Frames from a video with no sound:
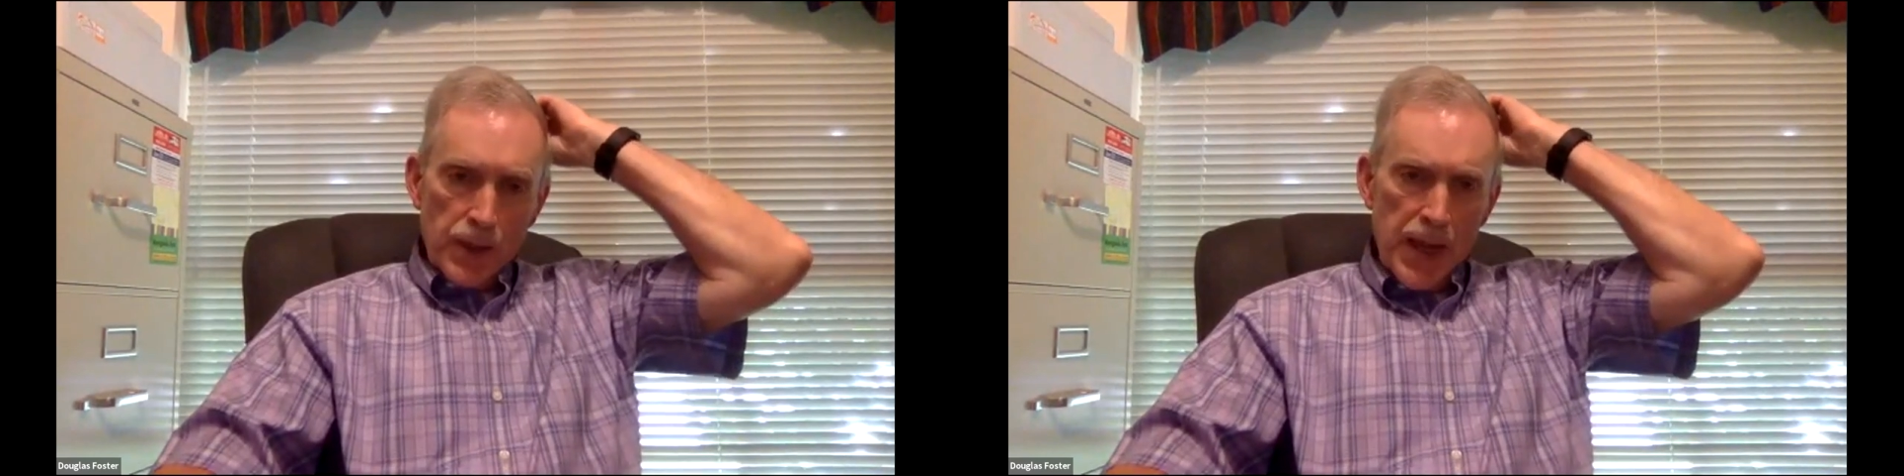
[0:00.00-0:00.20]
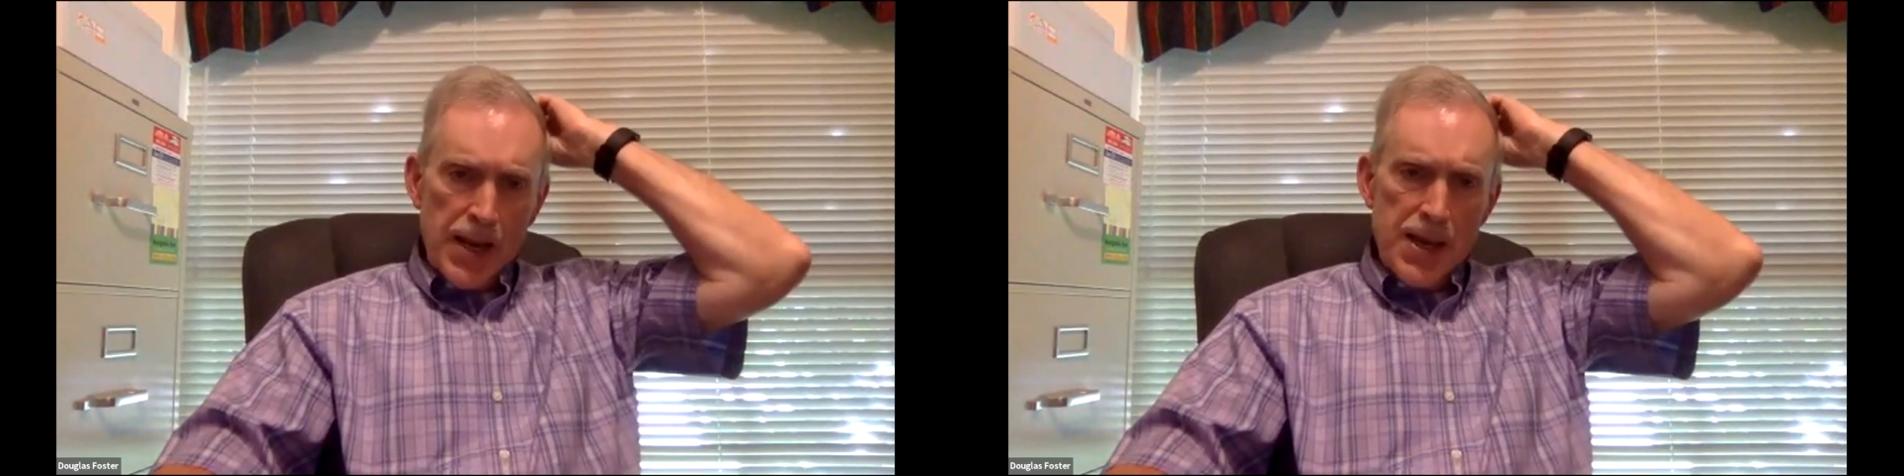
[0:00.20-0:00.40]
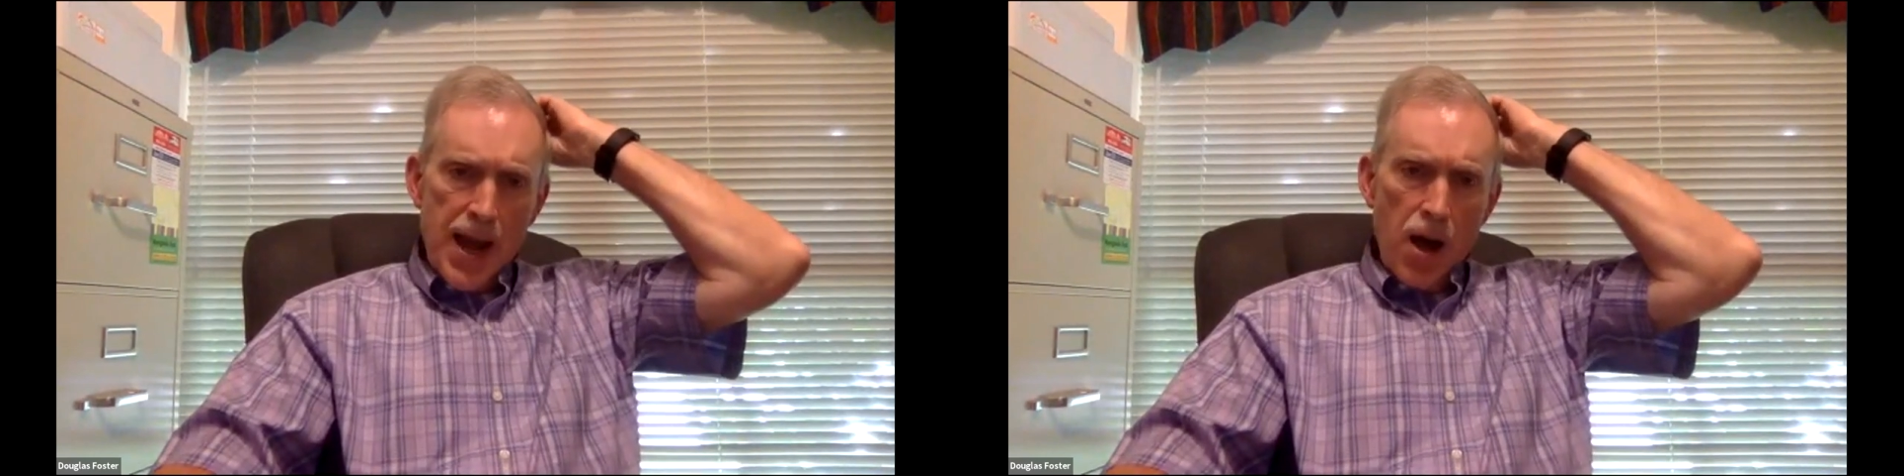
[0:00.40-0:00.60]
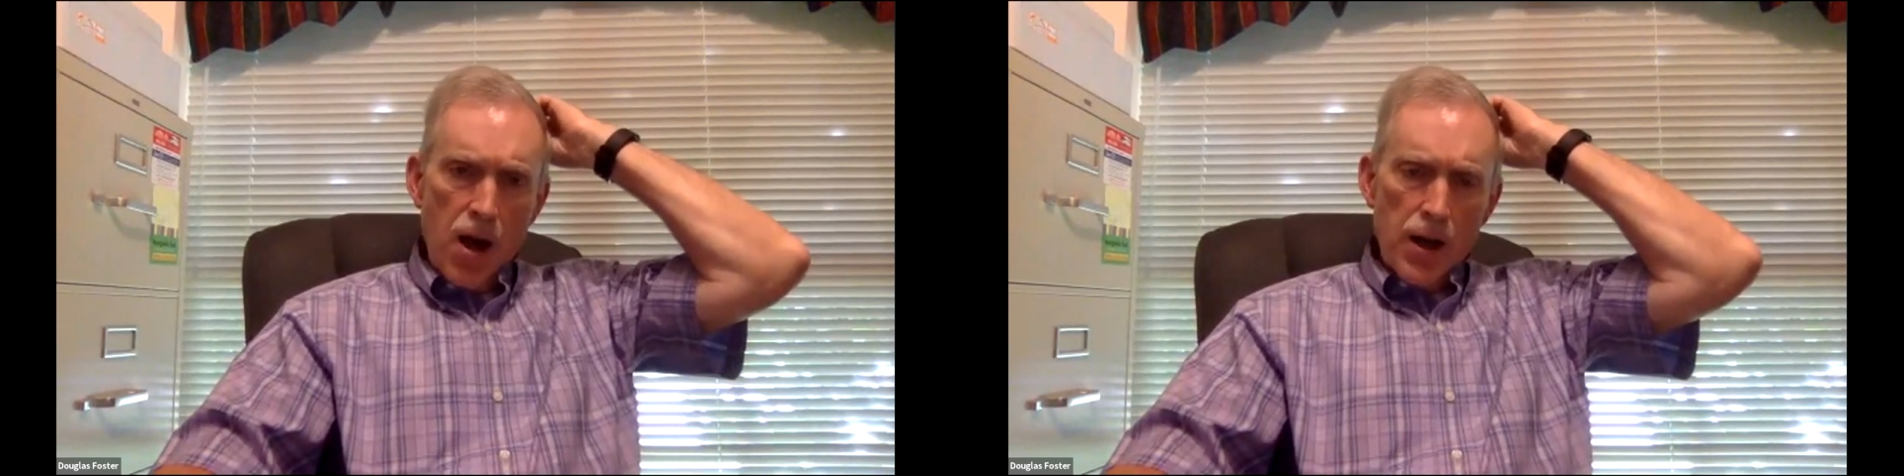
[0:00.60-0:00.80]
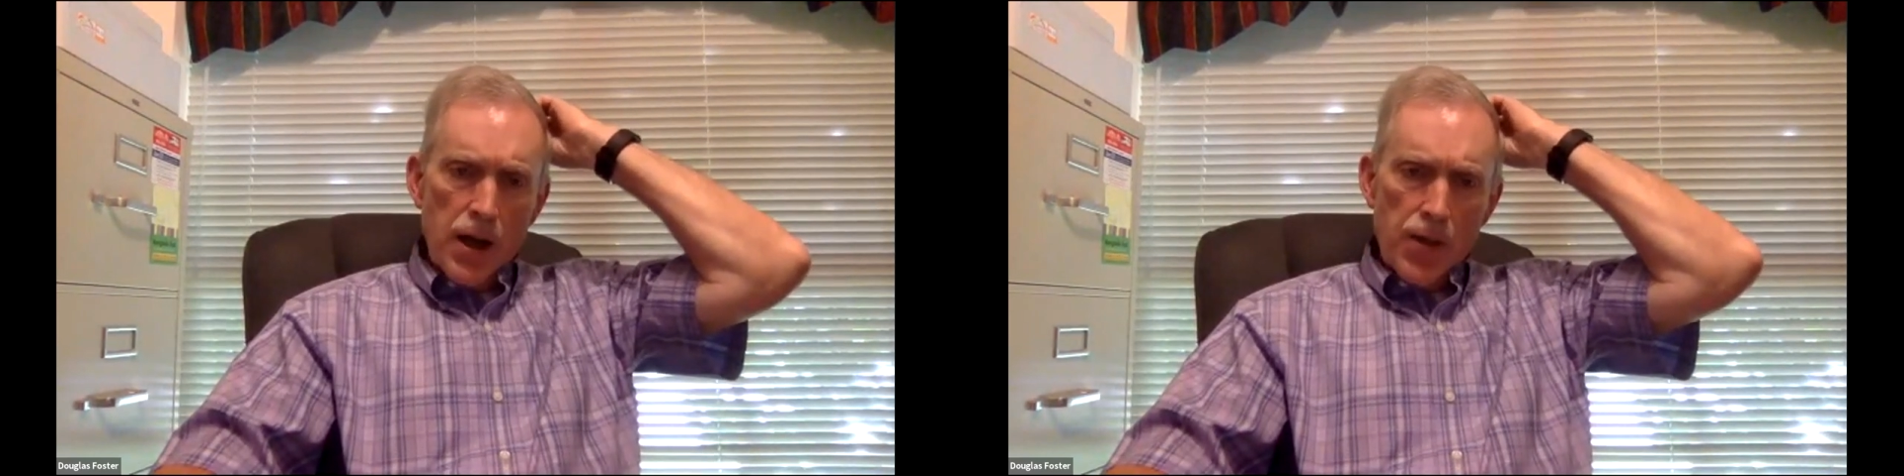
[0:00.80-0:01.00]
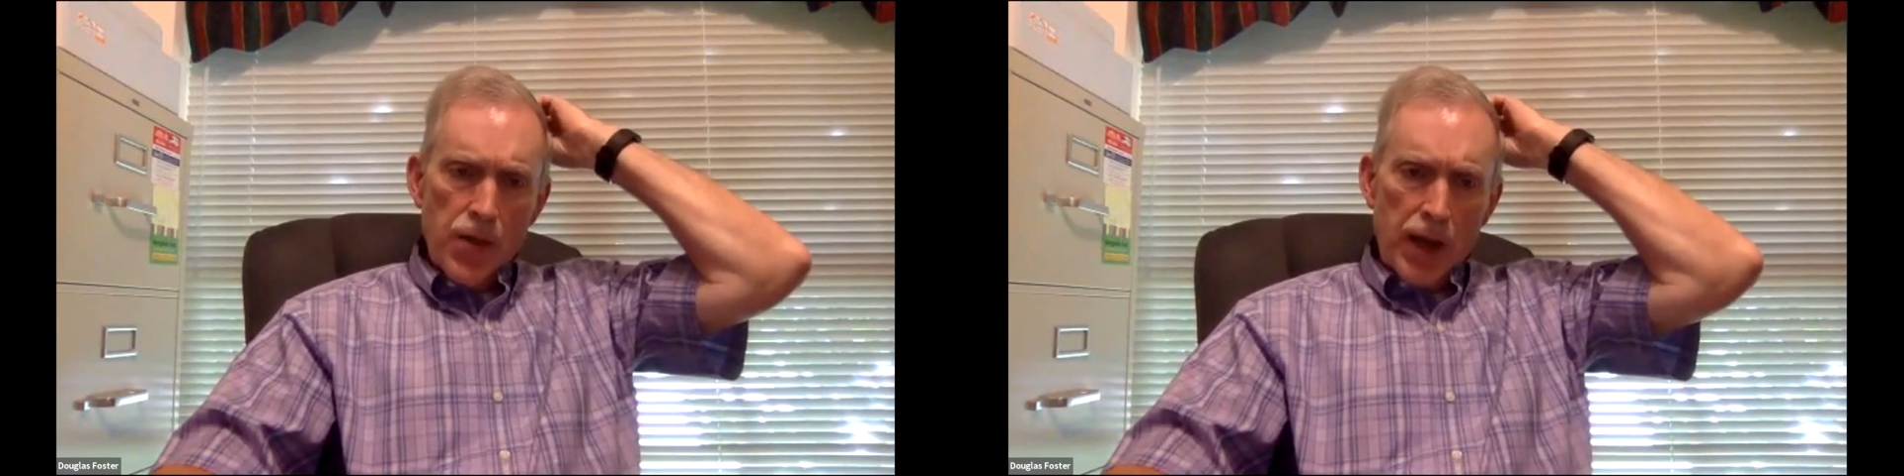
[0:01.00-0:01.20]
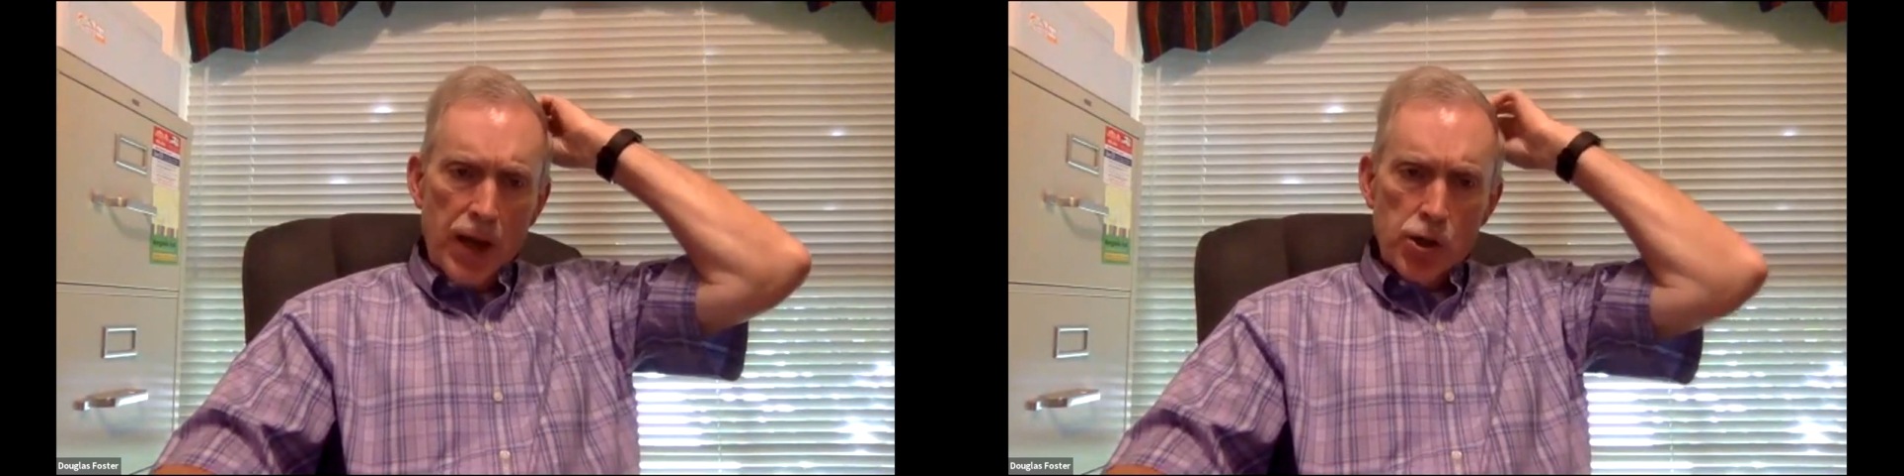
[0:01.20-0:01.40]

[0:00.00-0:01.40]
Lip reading: And now that